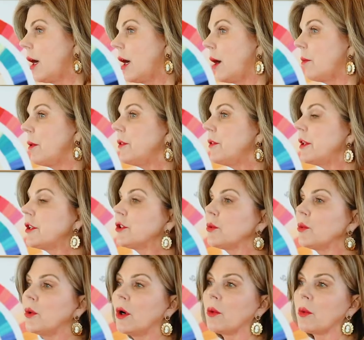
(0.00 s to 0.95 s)
But
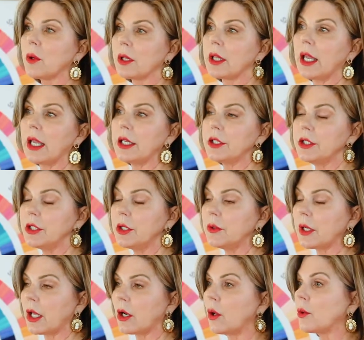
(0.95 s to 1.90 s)
this will relate
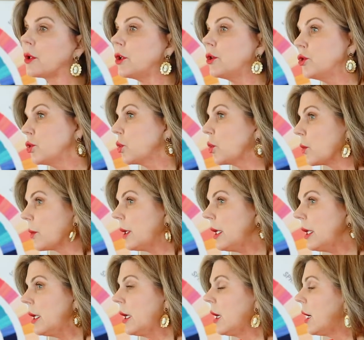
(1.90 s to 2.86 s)
to not only
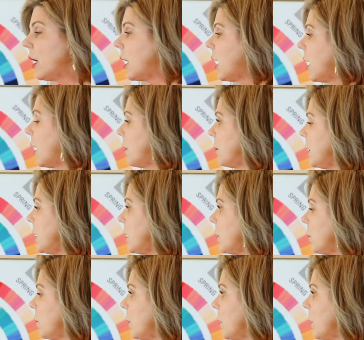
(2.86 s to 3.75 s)
jewelry, it